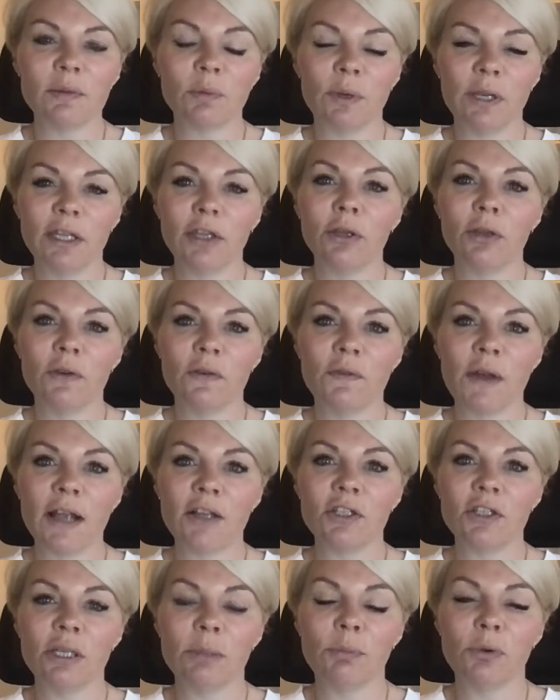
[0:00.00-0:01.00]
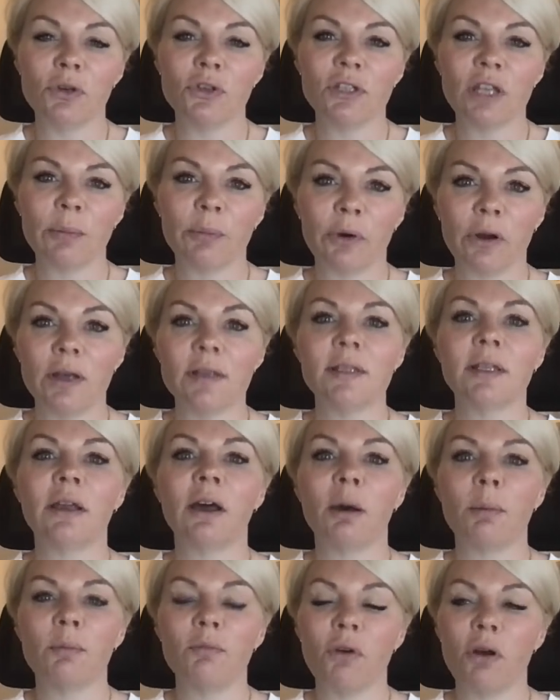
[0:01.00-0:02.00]
week who've actually pushed their pricing
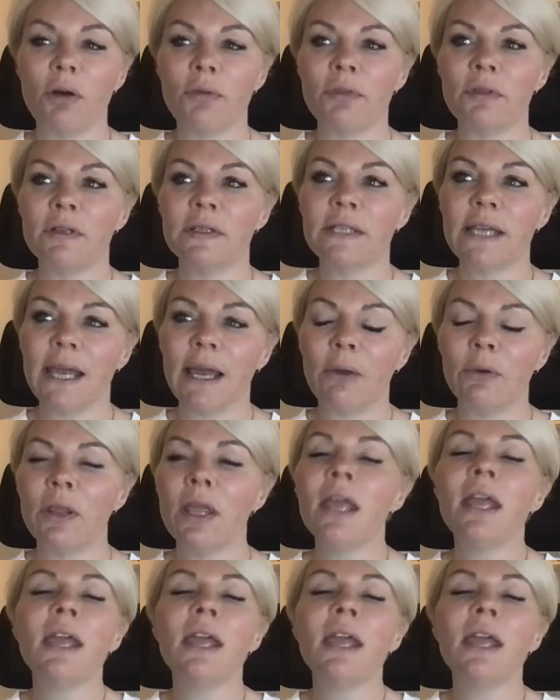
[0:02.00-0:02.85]
up rather than down.